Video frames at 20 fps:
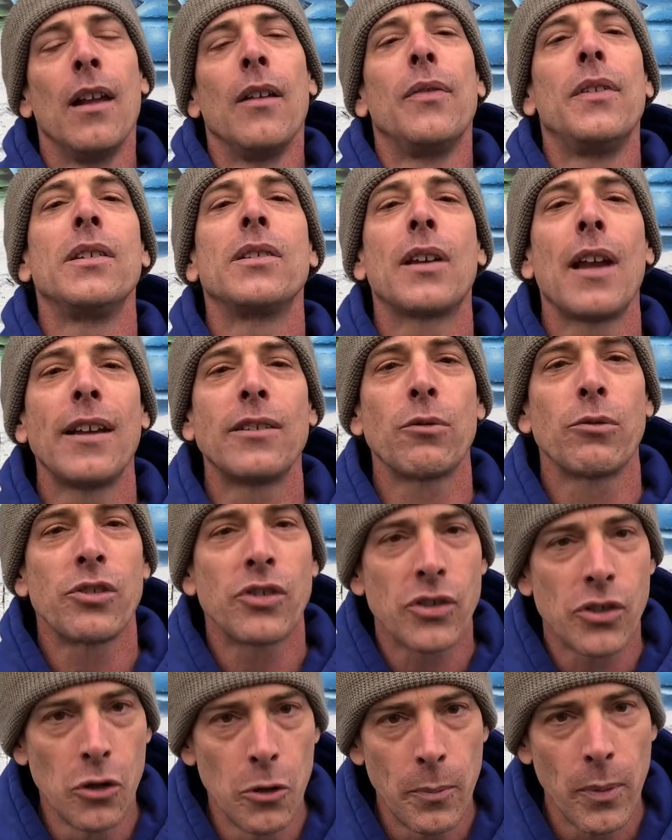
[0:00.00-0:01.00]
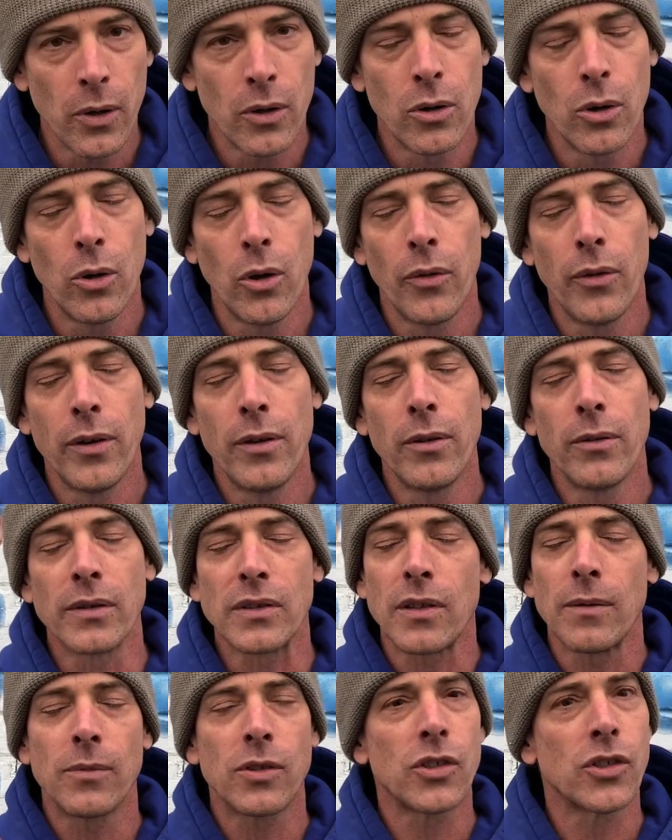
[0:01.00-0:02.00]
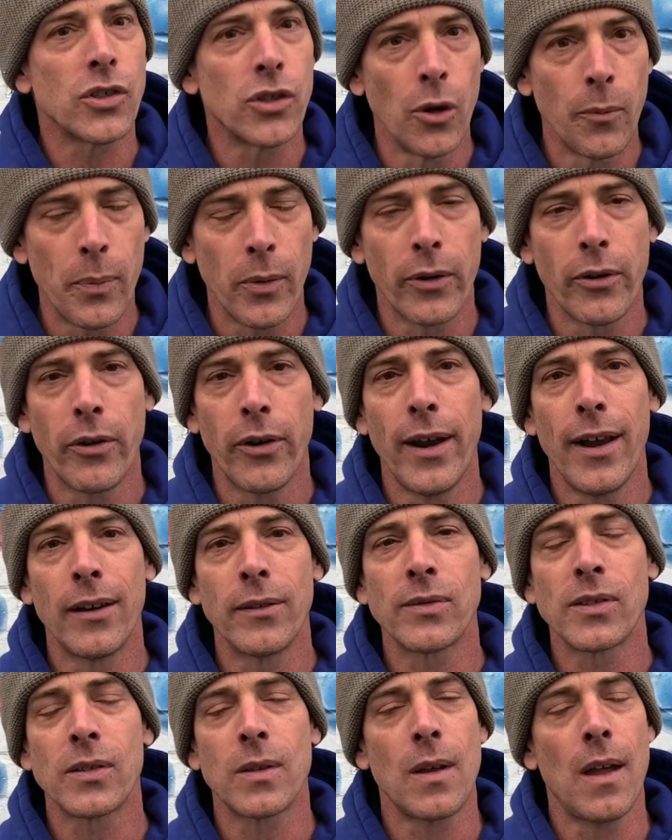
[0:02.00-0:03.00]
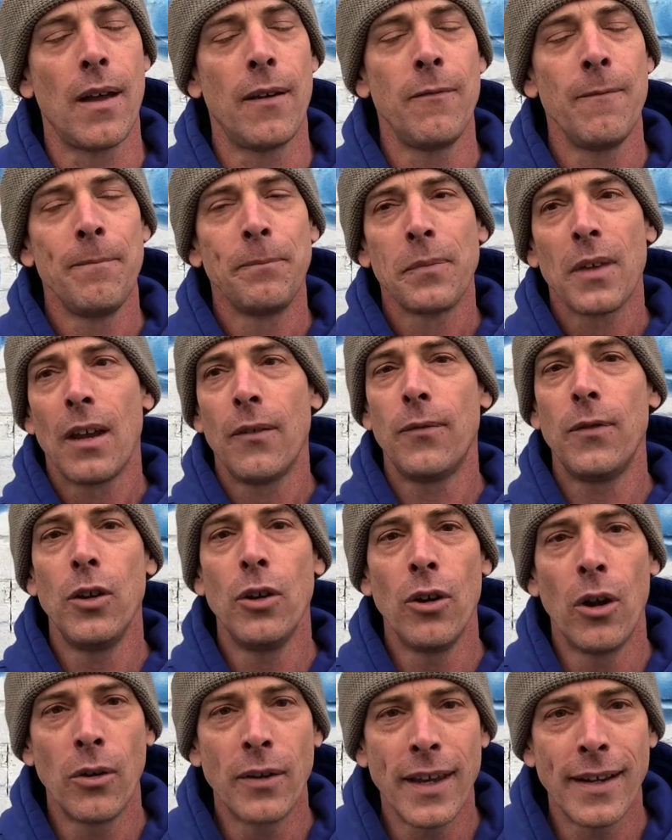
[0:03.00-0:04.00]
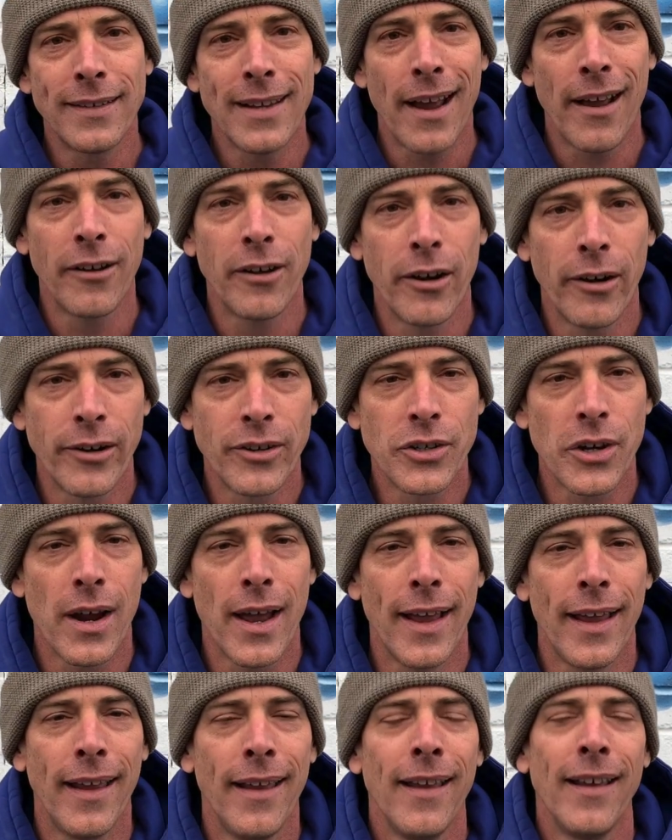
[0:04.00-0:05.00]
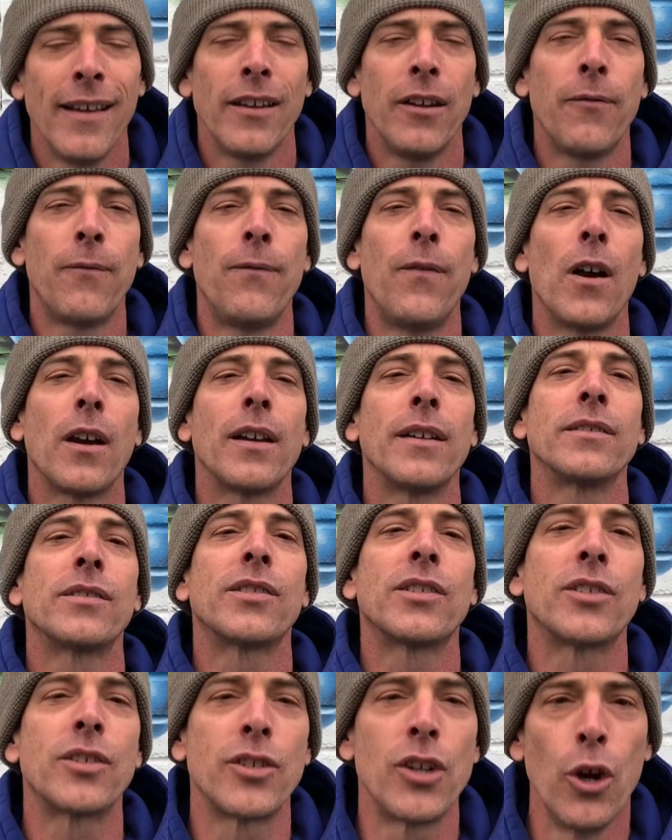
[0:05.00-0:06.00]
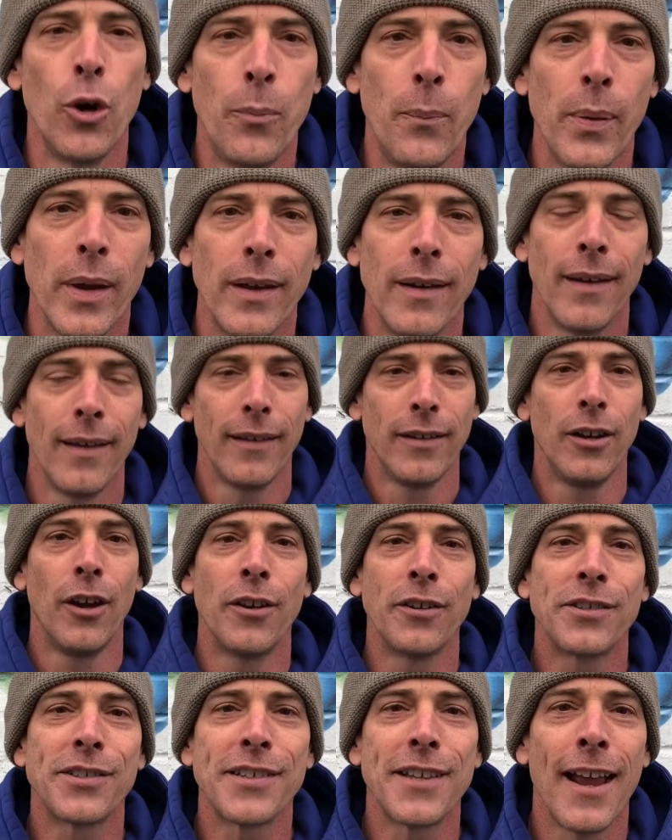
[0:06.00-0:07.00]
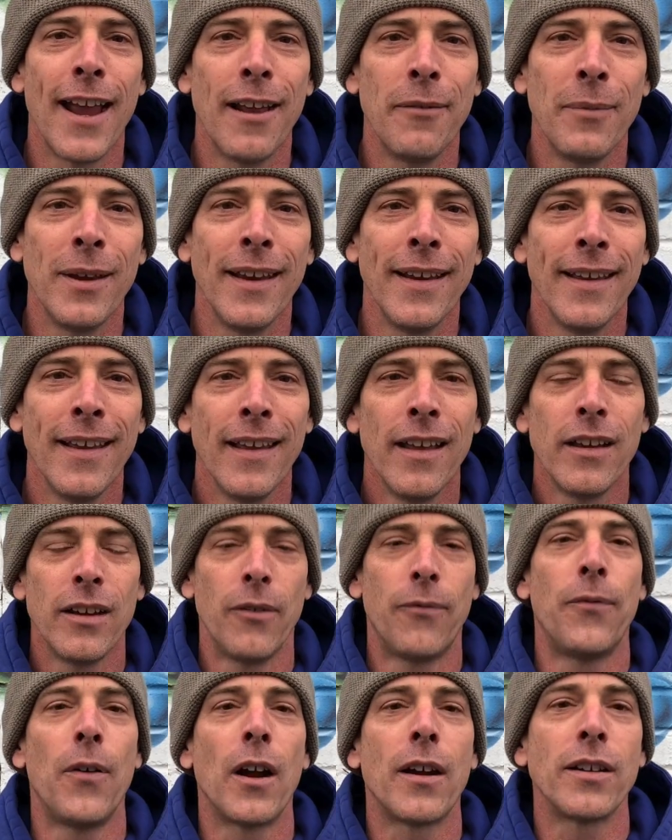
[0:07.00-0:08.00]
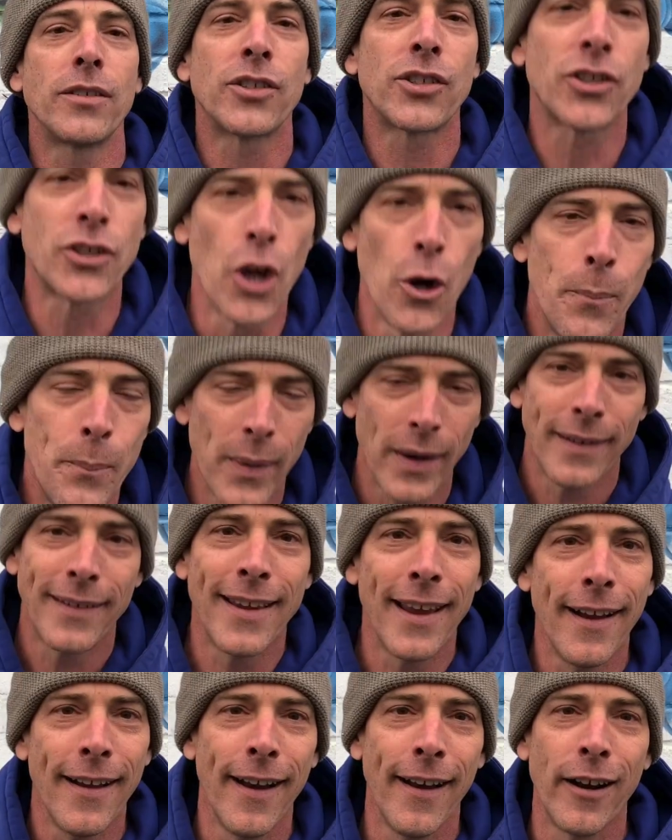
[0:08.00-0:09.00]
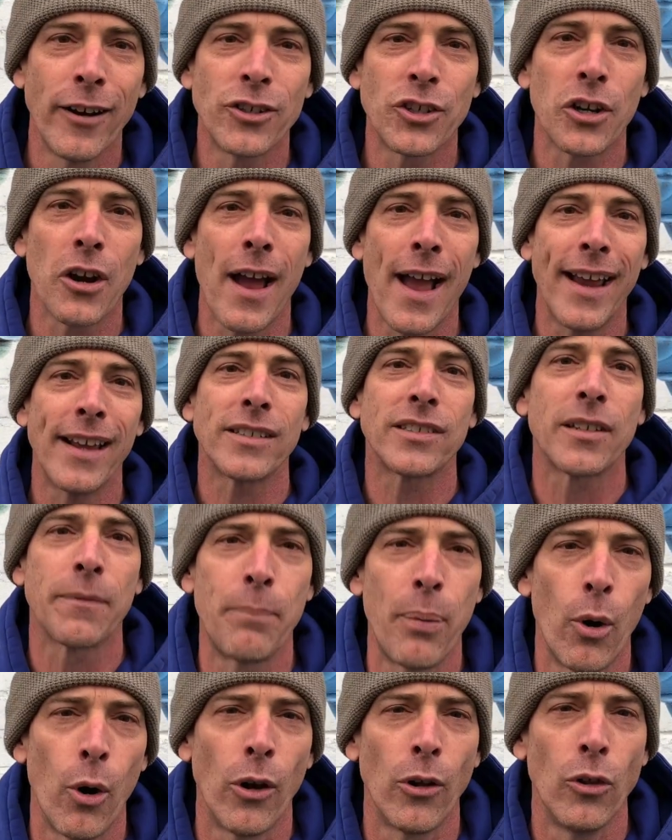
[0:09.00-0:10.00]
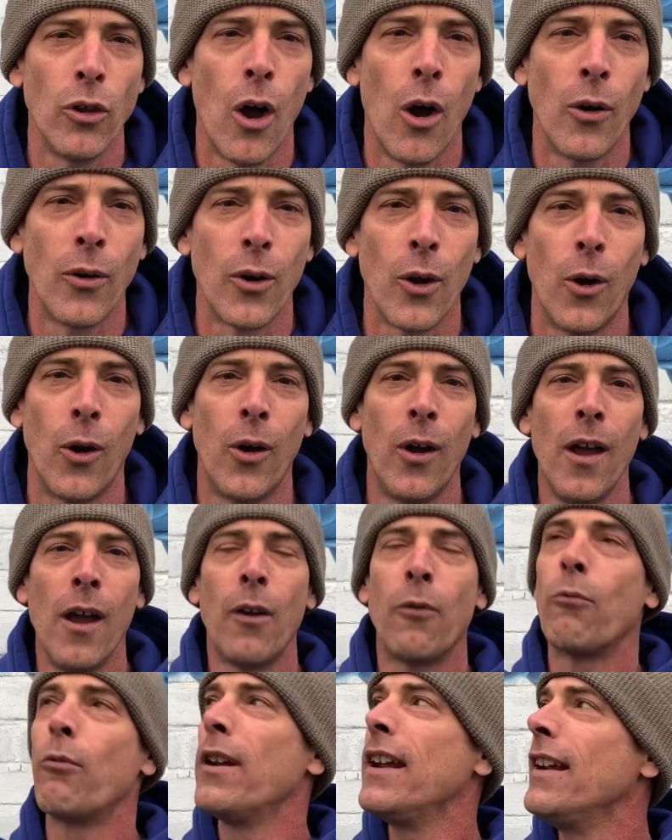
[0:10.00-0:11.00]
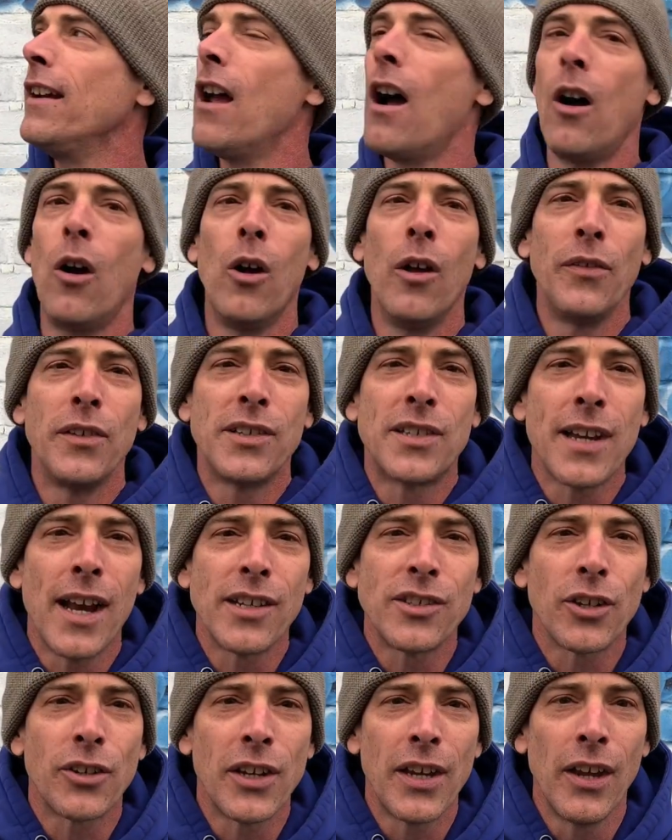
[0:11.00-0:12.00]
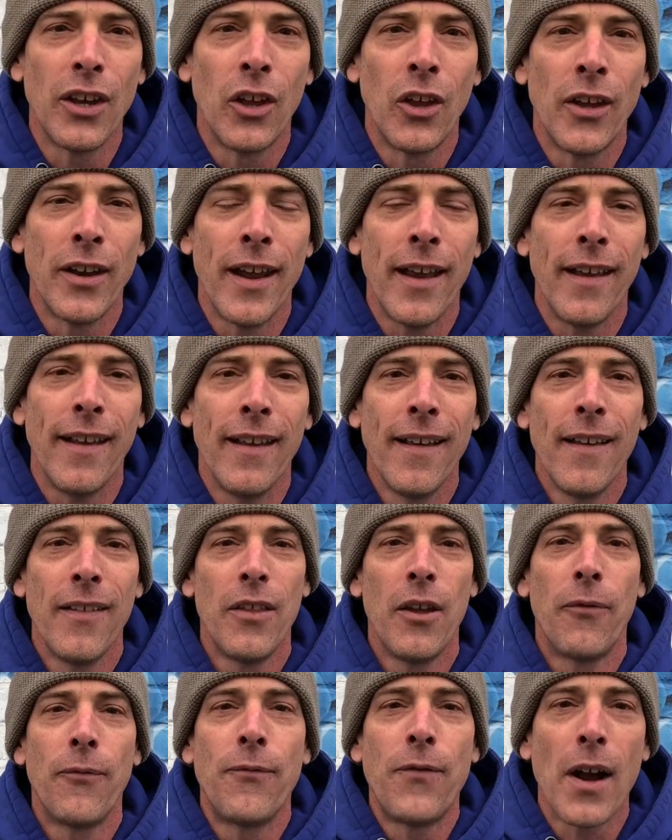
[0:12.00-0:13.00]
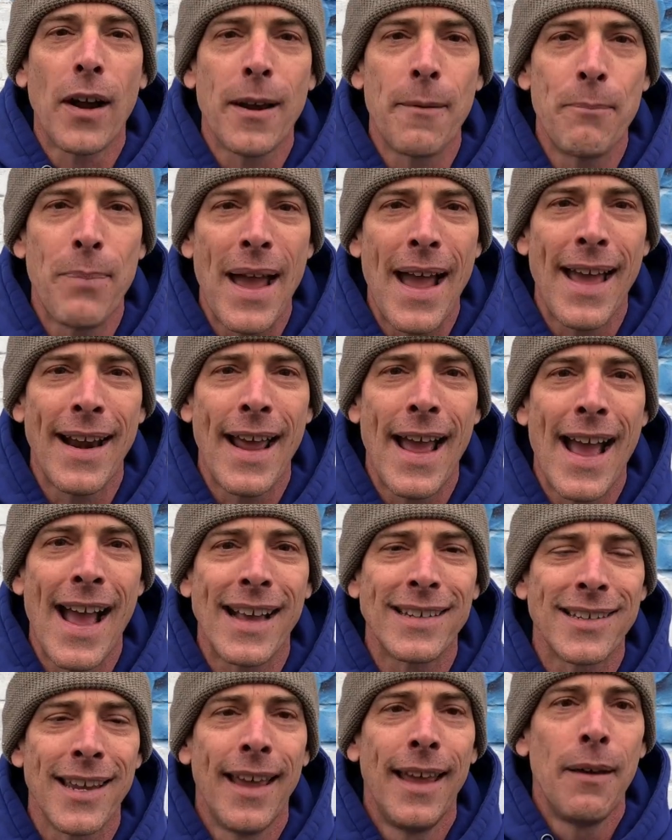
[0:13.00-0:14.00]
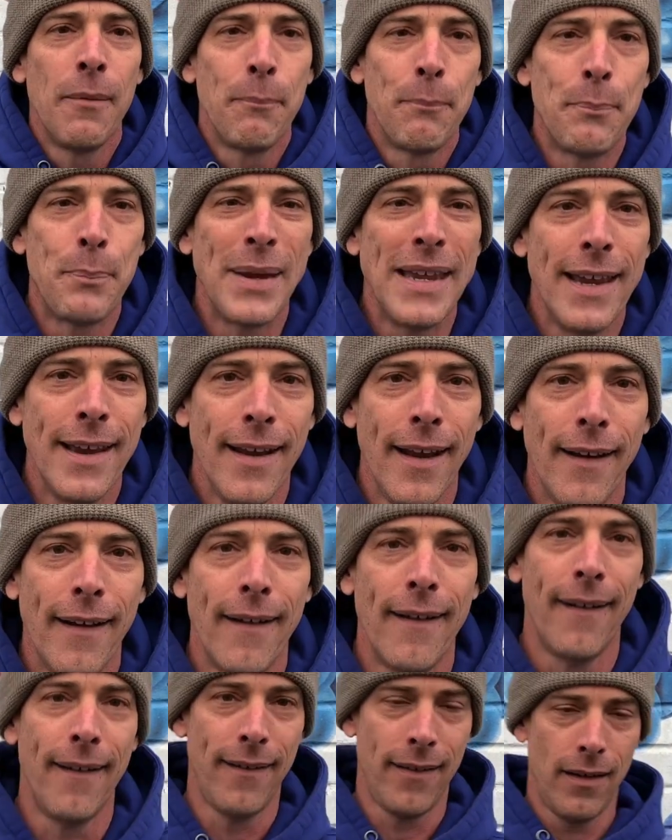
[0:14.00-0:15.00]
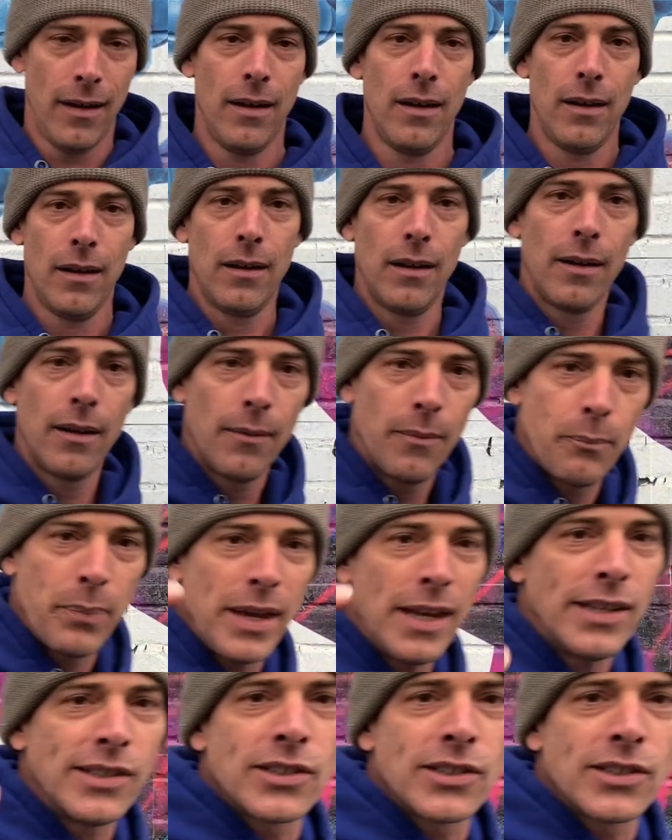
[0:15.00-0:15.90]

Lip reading: These guys were super cool. They're doing some super creative stuff. If you don't get down here and try it, you're fucking stupid. You understand me? You're fucking stupid. Get here and try it. Support local. Reno, these guys are killing it. They're fucking badass. Be here. Peace,